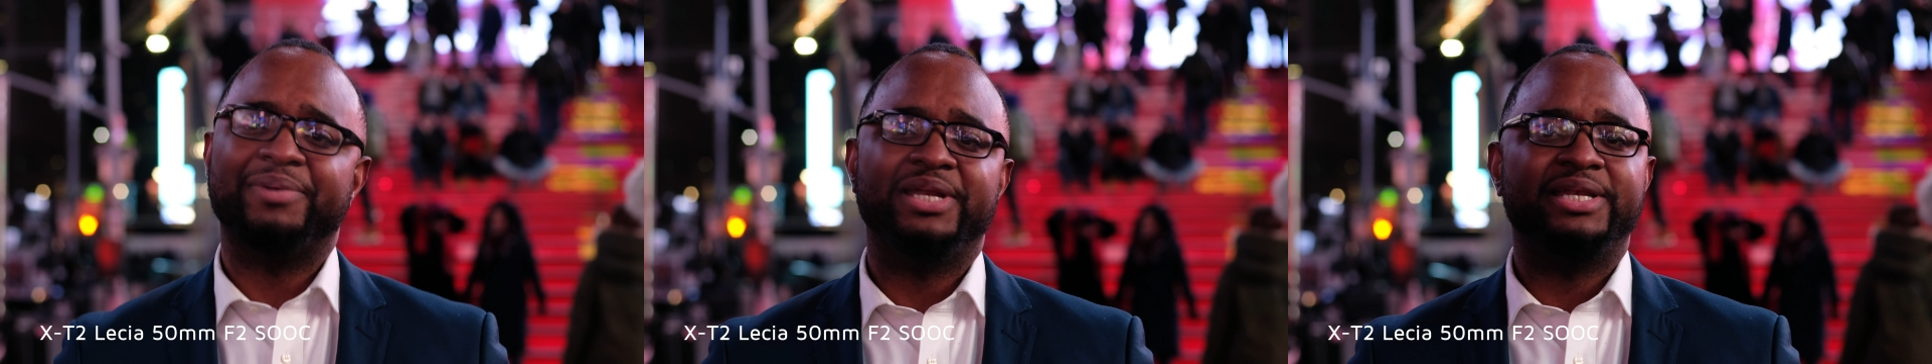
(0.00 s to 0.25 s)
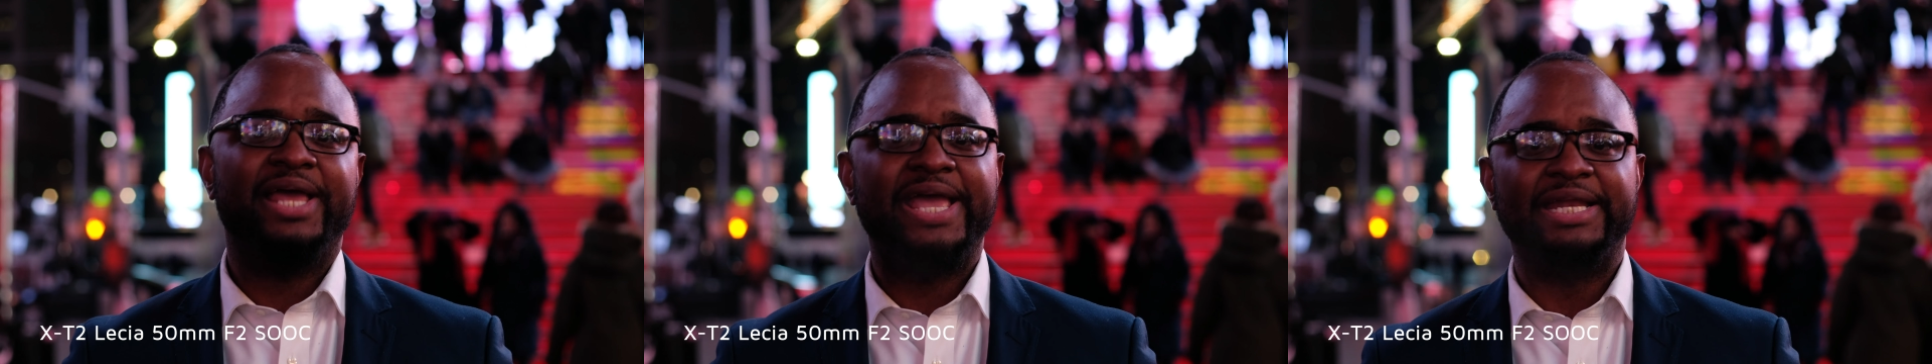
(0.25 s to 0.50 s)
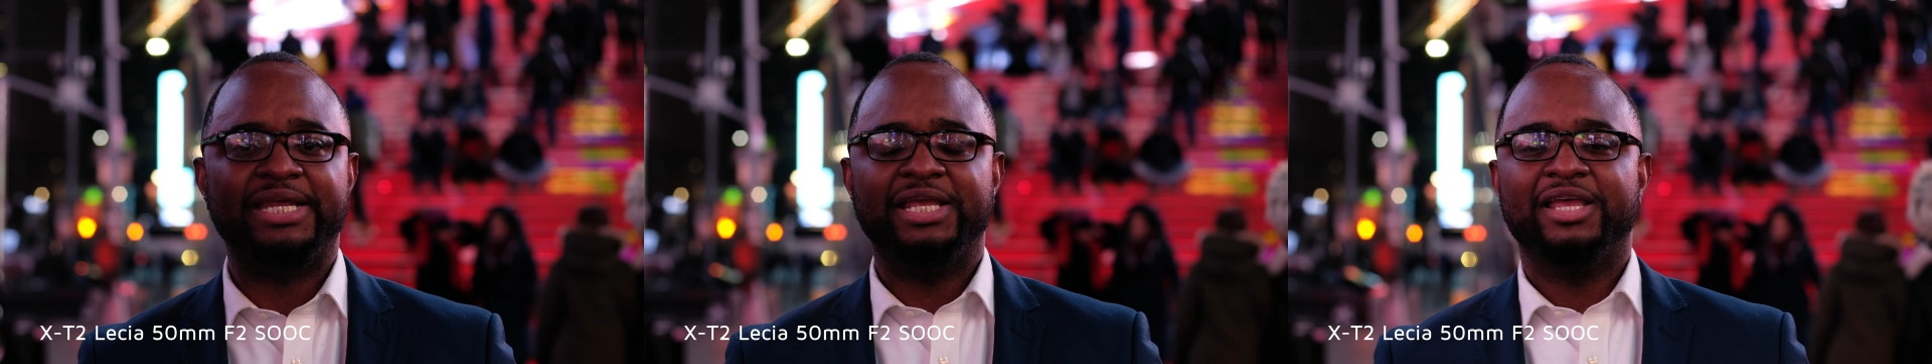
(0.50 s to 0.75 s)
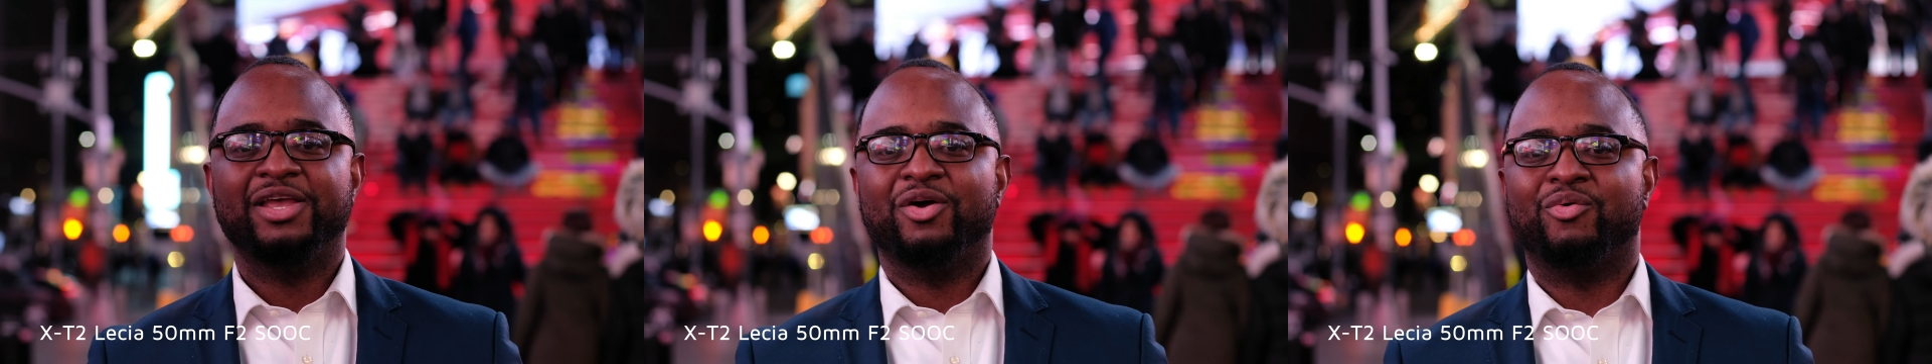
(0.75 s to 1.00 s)
I was close
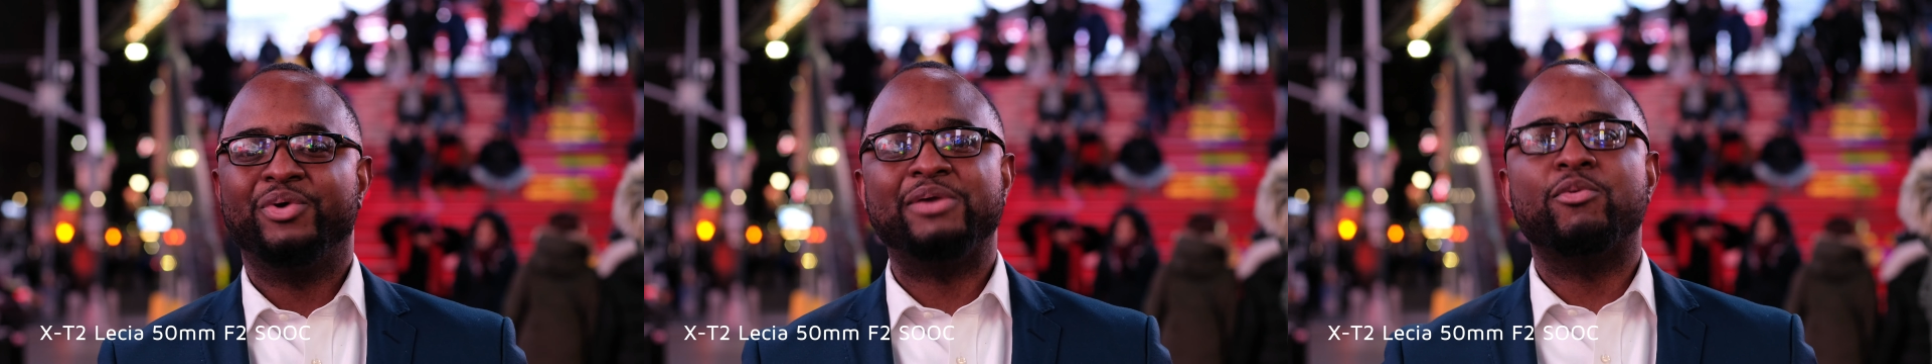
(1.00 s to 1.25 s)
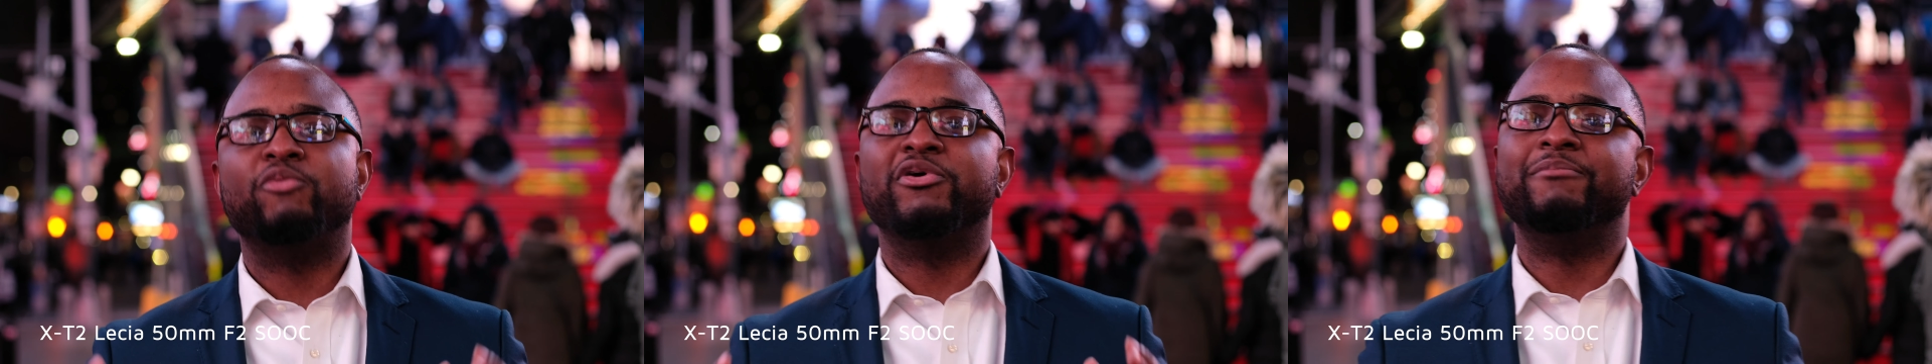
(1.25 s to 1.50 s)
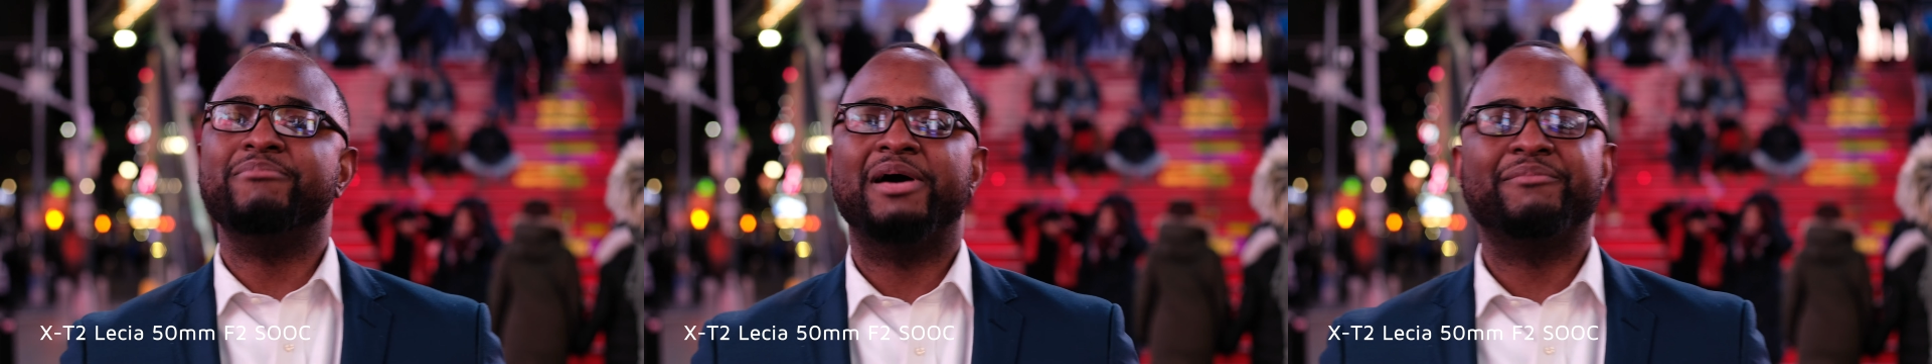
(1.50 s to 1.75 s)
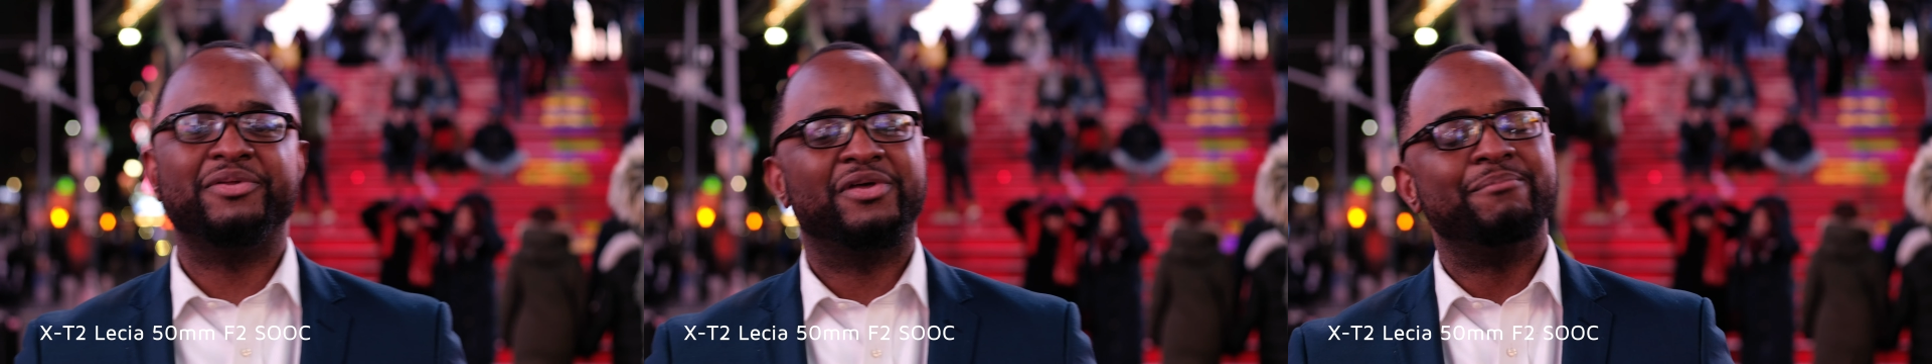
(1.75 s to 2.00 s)
enough, and you
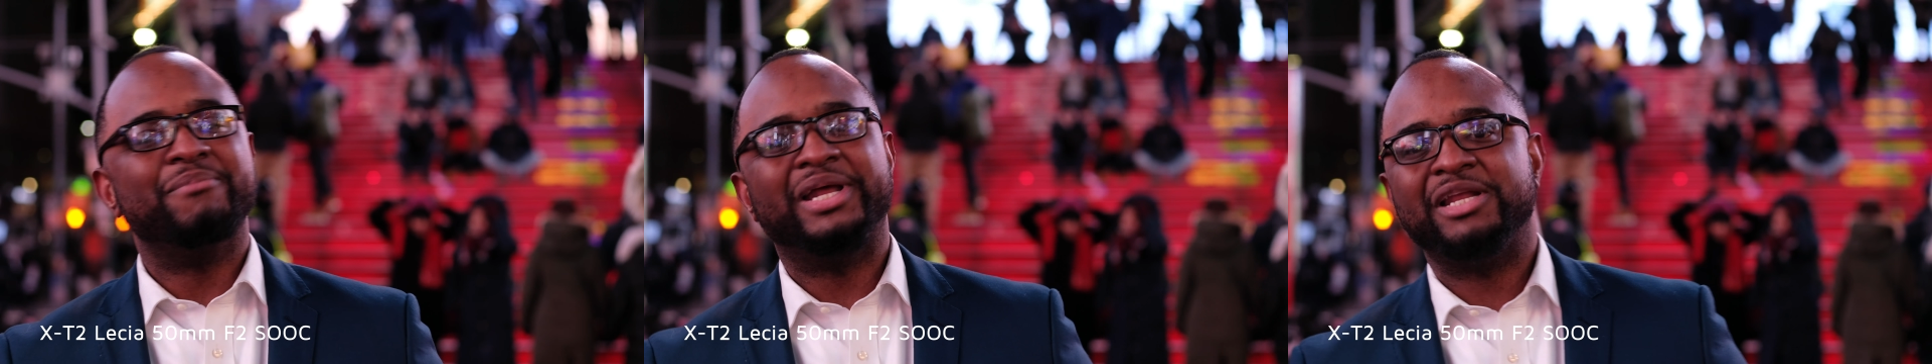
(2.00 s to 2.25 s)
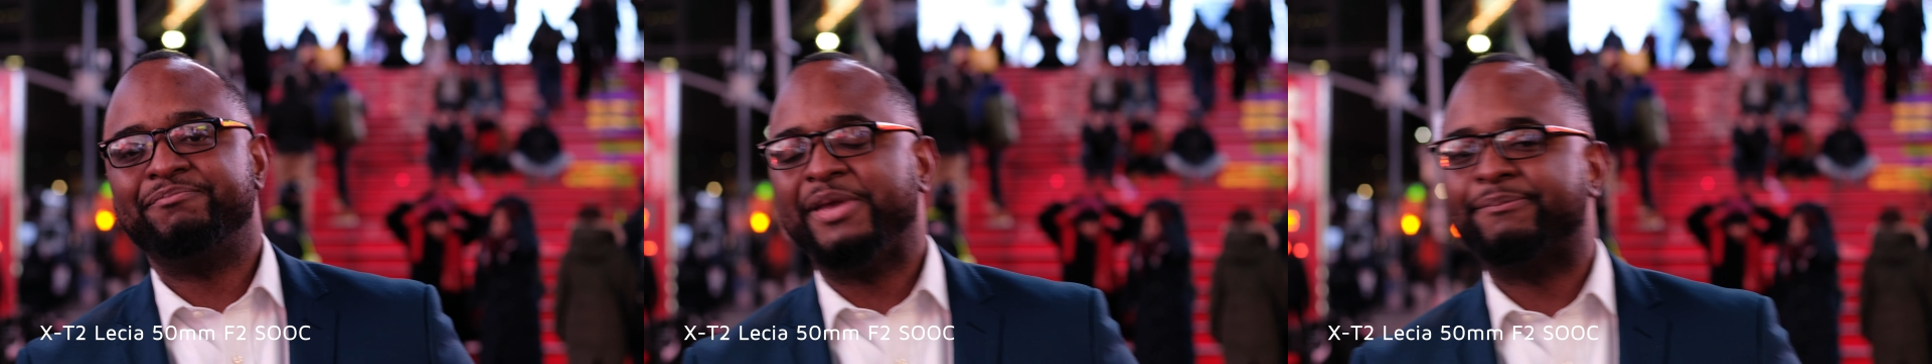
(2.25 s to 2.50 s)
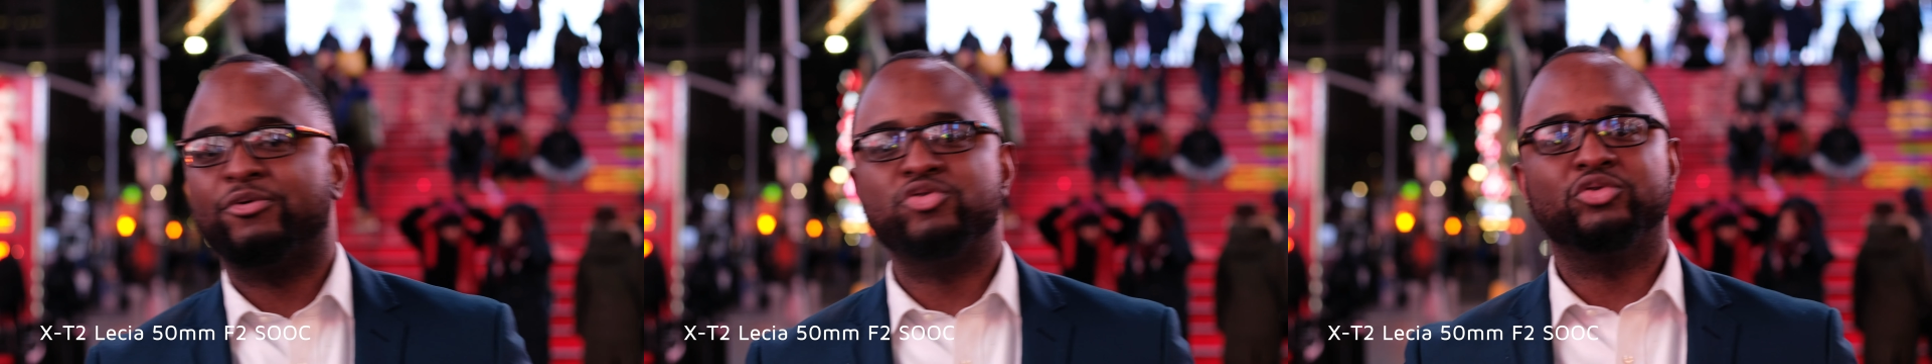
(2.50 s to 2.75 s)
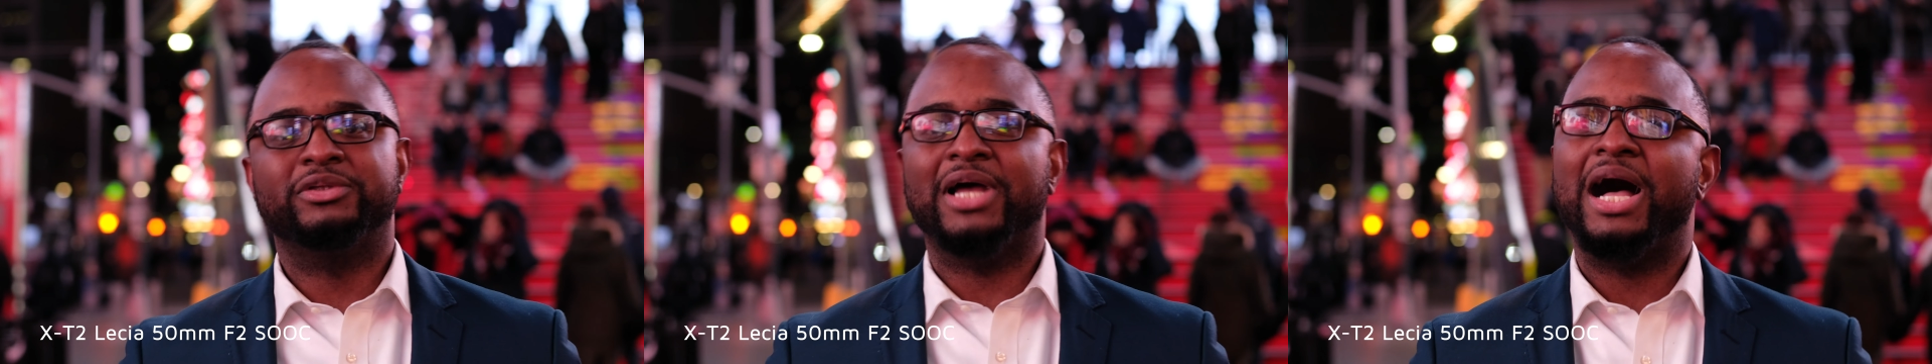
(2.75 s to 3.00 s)
can see
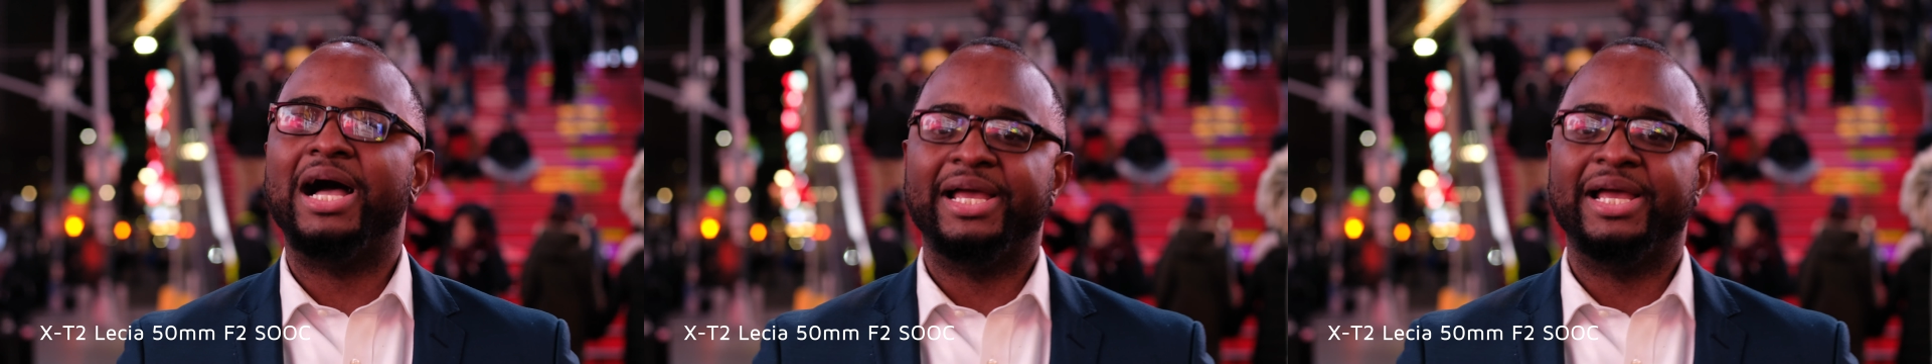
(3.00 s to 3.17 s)
the